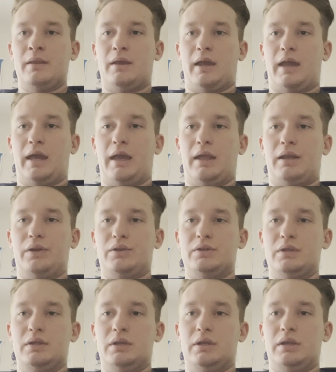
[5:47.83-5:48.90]
And,
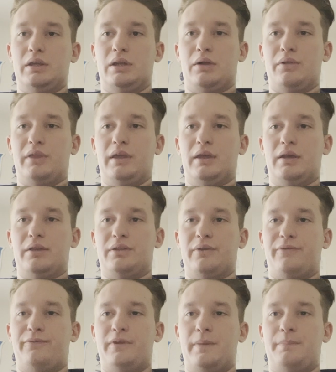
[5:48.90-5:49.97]
you know, the
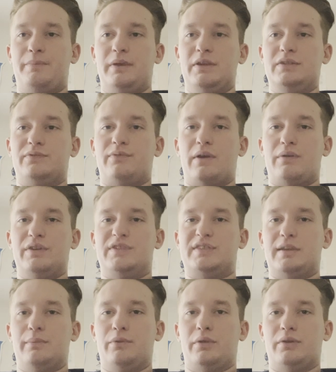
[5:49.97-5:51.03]
FIP is very
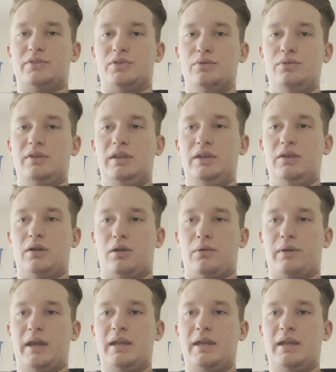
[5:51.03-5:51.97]
similar to the ERA.